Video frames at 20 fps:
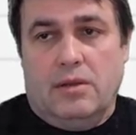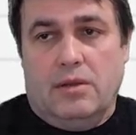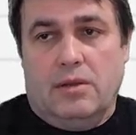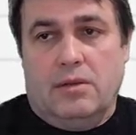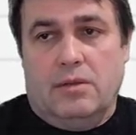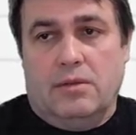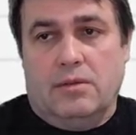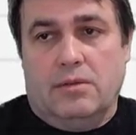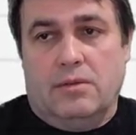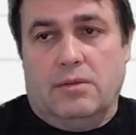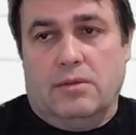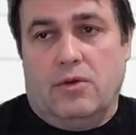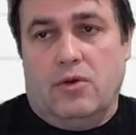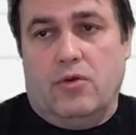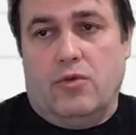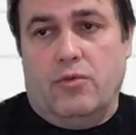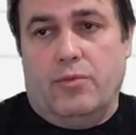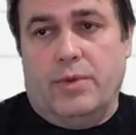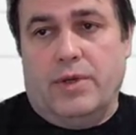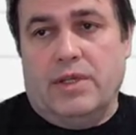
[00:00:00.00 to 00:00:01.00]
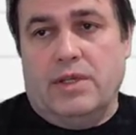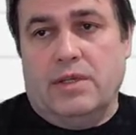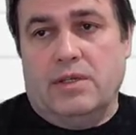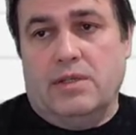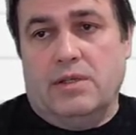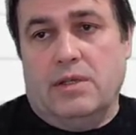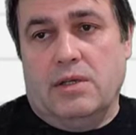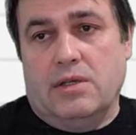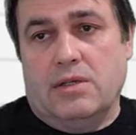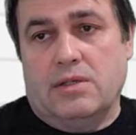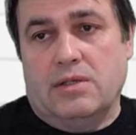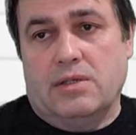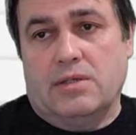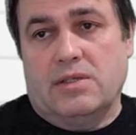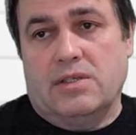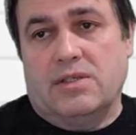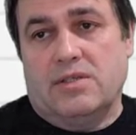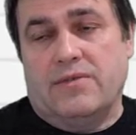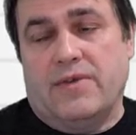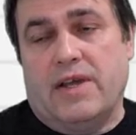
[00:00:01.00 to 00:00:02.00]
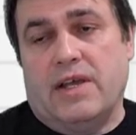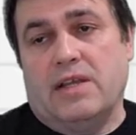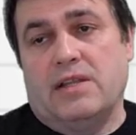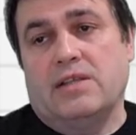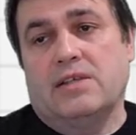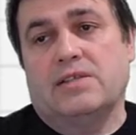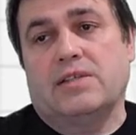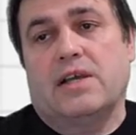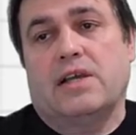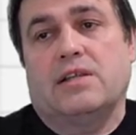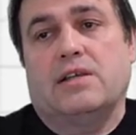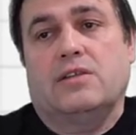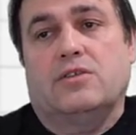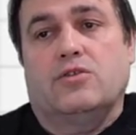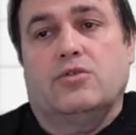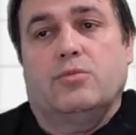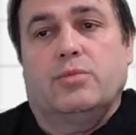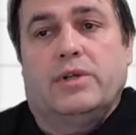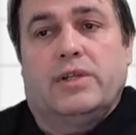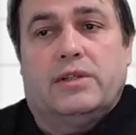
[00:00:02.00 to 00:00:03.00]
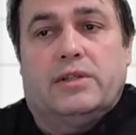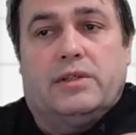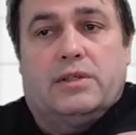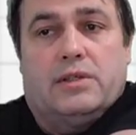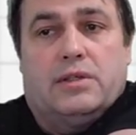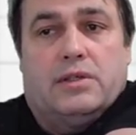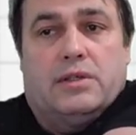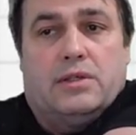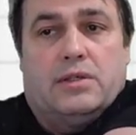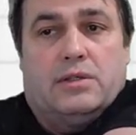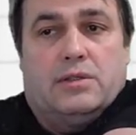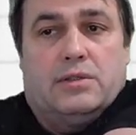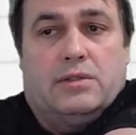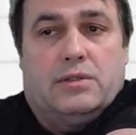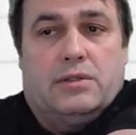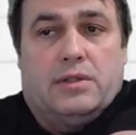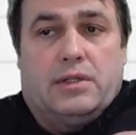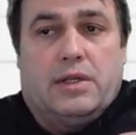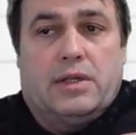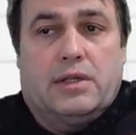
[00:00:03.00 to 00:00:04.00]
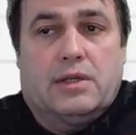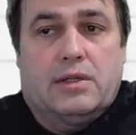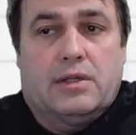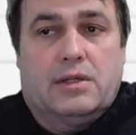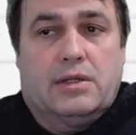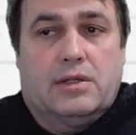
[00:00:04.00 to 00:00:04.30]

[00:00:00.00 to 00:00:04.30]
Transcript: uh, opening that's why I decided to build uh, like